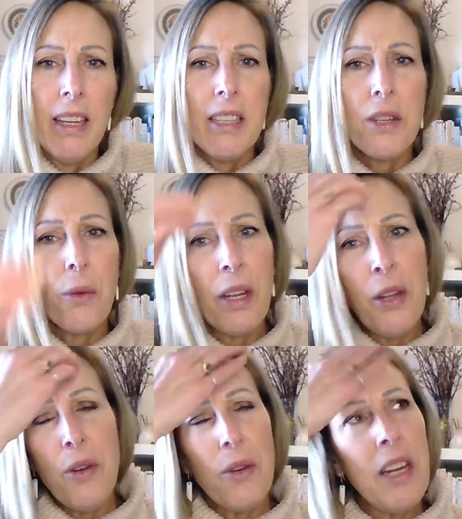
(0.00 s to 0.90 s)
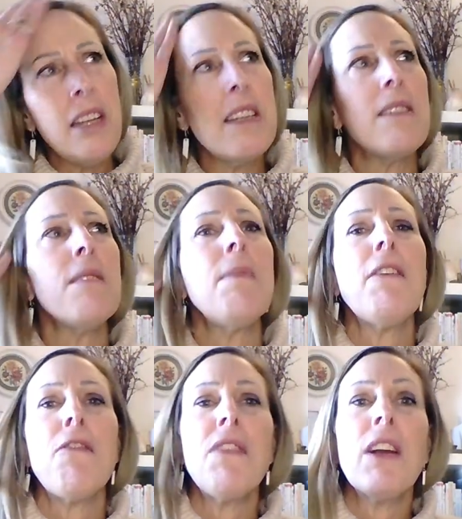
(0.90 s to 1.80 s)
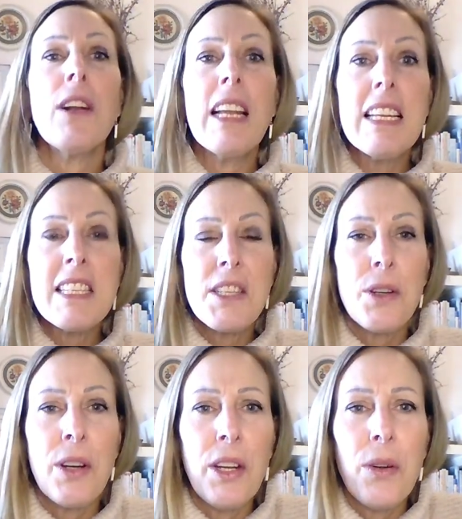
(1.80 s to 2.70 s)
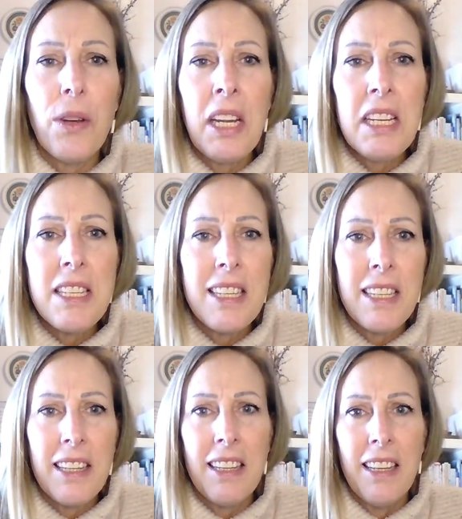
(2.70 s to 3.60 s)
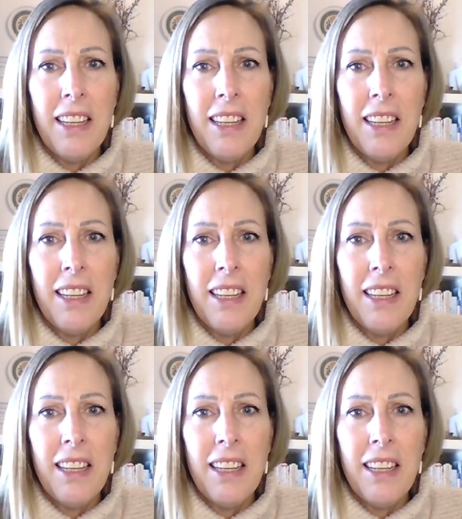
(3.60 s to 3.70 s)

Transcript: So you don't need to be fearless, or you don't need to